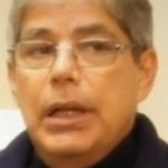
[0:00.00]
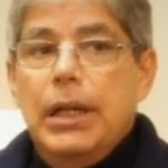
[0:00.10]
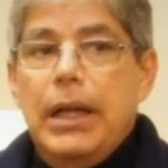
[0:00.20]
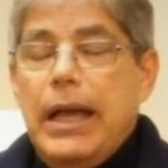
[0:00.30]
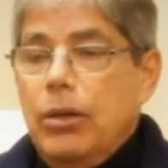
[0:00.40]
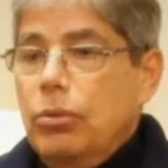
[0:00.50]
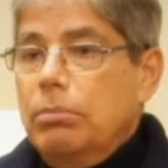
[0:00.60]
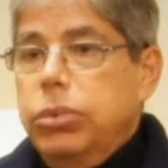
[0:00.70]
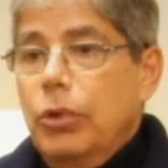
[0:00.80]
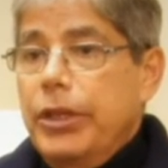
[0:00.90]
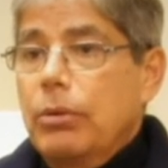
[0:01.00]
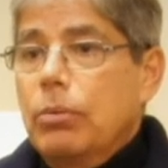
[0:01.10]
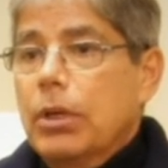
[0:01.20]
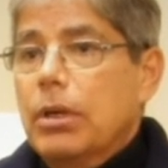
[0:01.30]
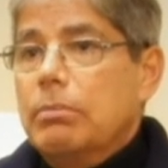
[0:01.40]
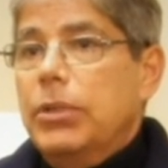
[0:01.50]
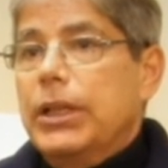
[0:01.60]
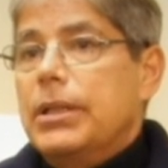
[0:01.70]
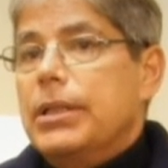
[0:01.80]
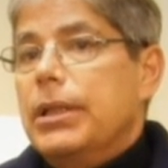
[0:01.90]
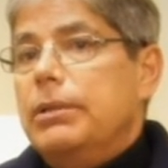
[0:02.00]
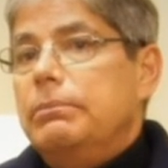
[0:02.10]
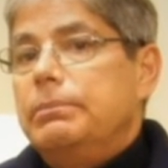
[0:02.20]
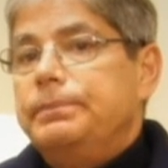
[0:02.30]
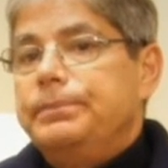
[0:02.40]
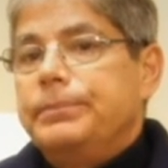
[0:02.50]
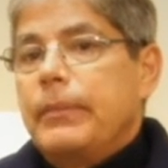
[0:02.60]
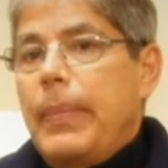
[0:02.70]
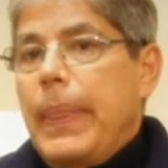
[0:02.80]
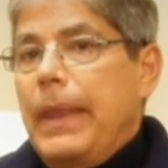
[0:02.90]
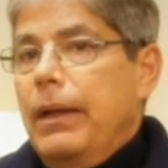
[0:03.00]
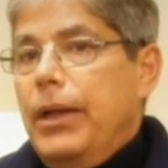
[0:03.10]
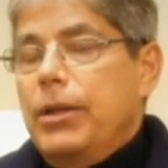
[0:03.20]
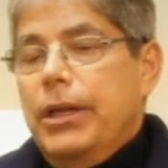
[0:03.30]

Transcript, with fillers: how to employ the word, but. Uh, I, I